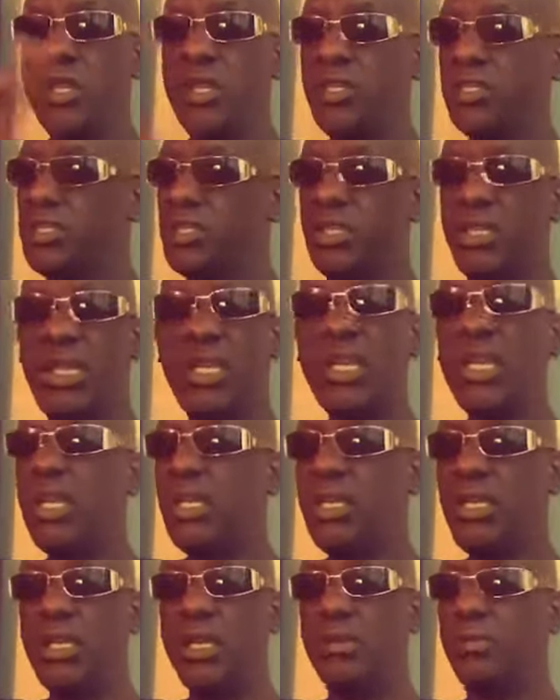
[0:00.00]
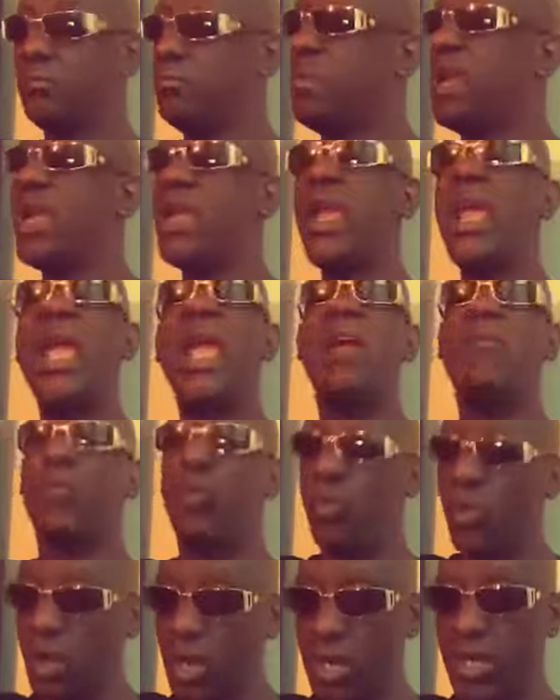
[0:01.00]
She may have
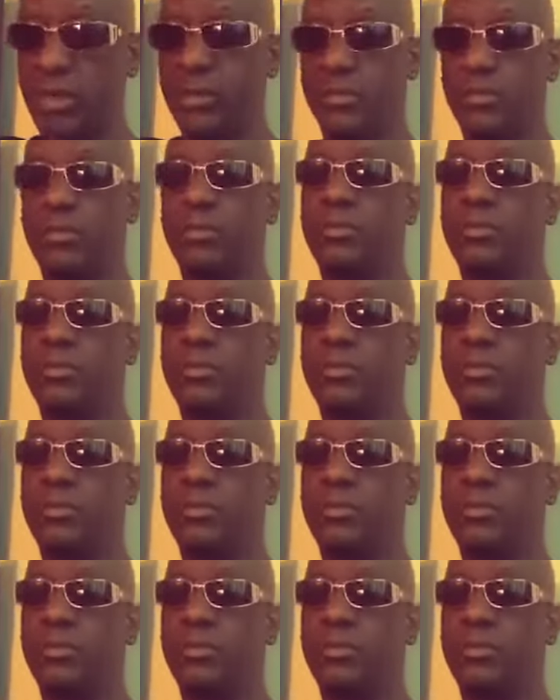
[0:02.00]
one,